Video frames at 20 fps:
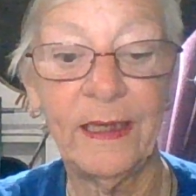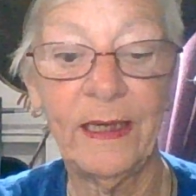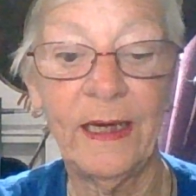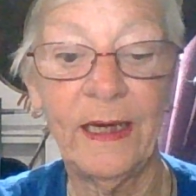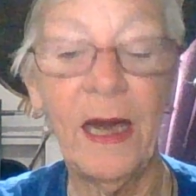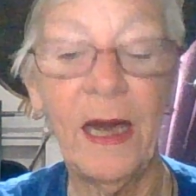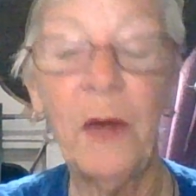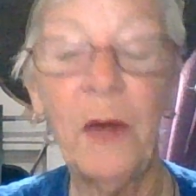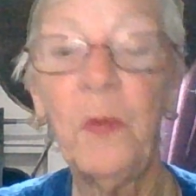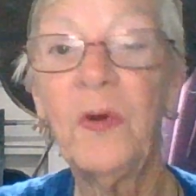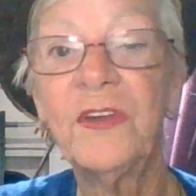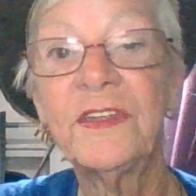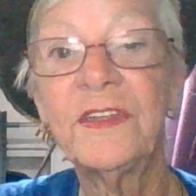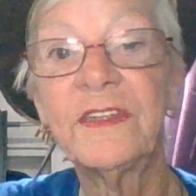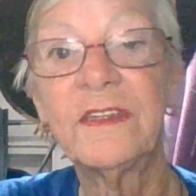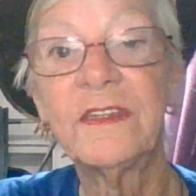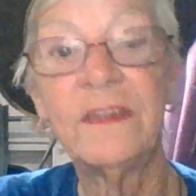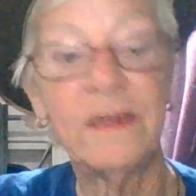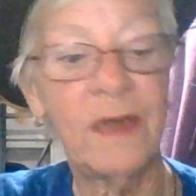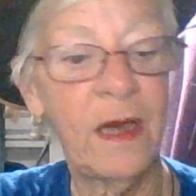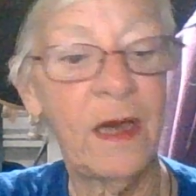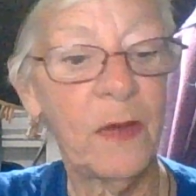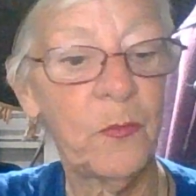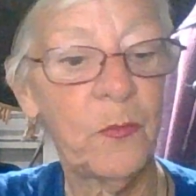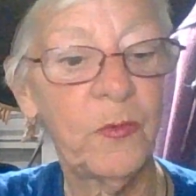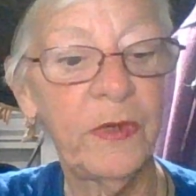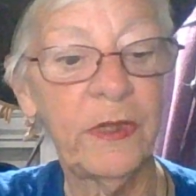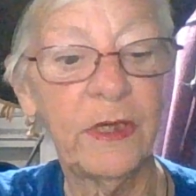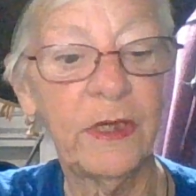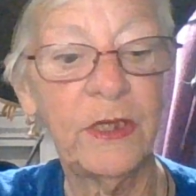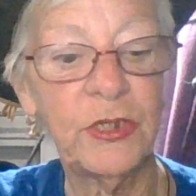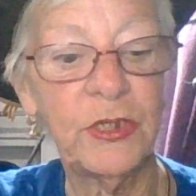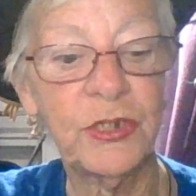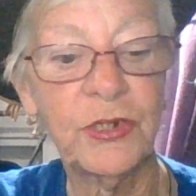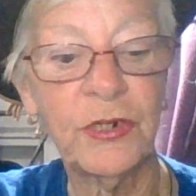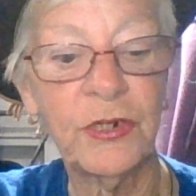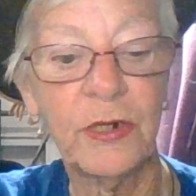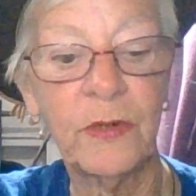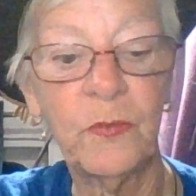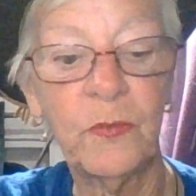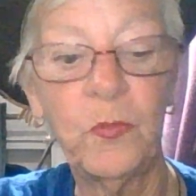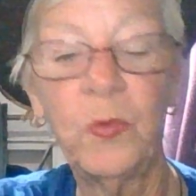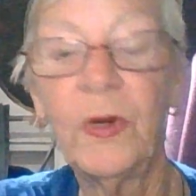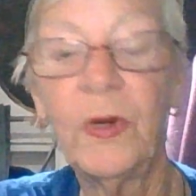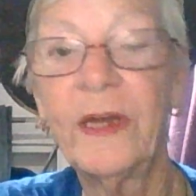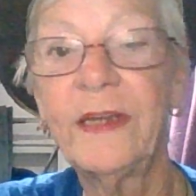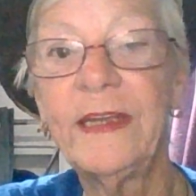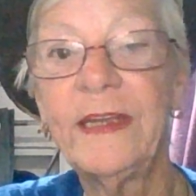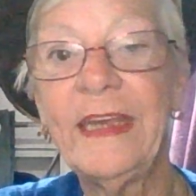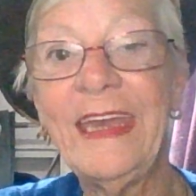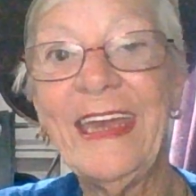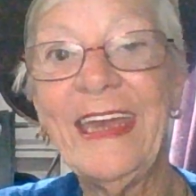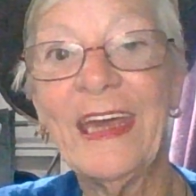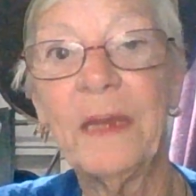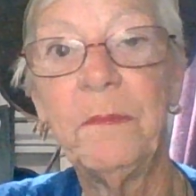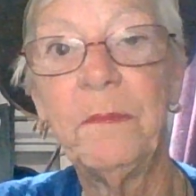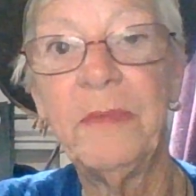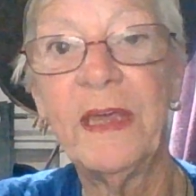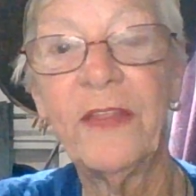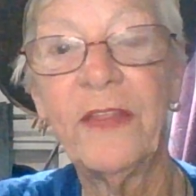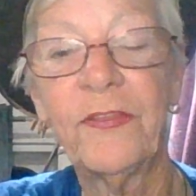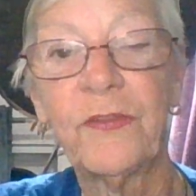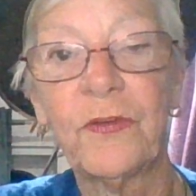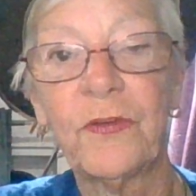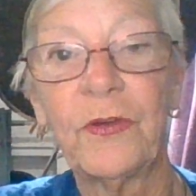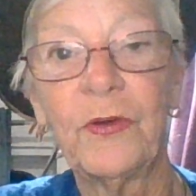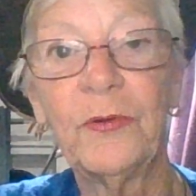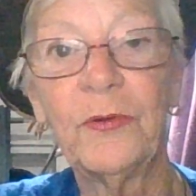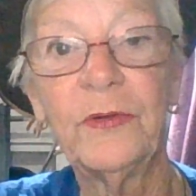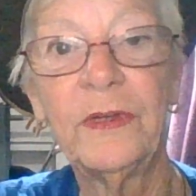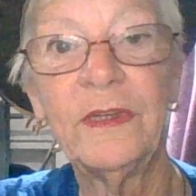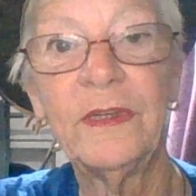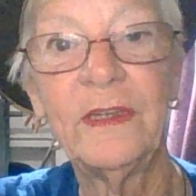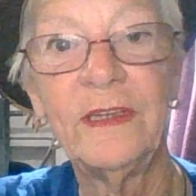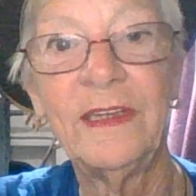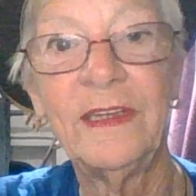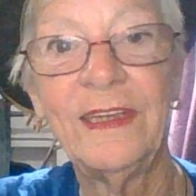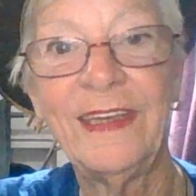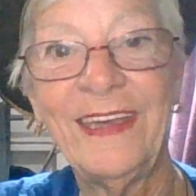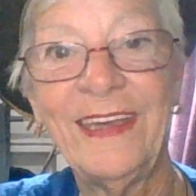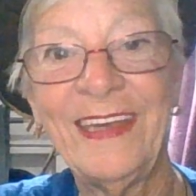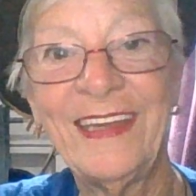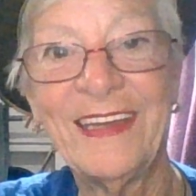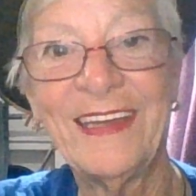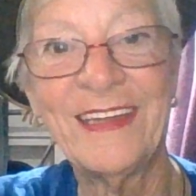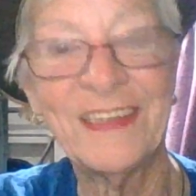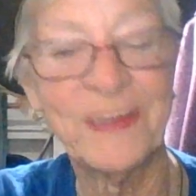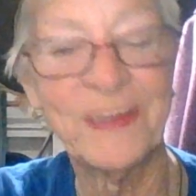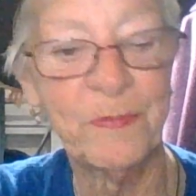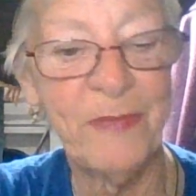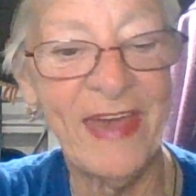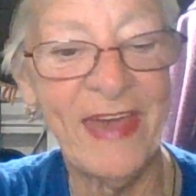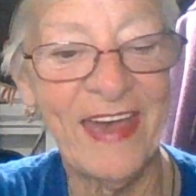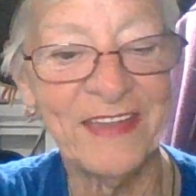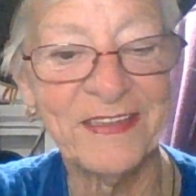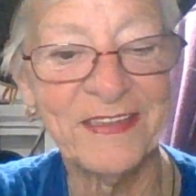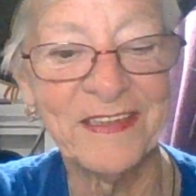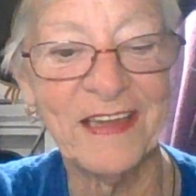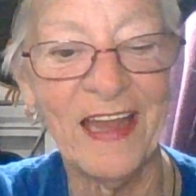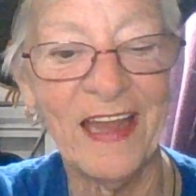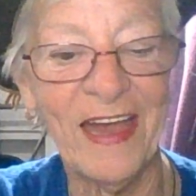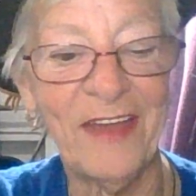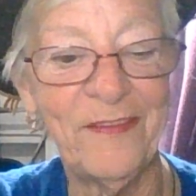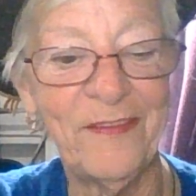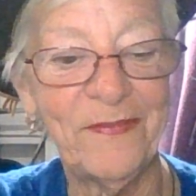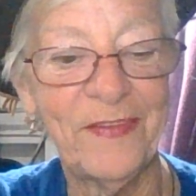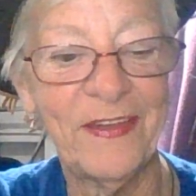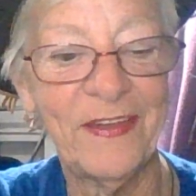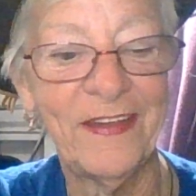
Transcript: I was not really sure what he had been through in his past life.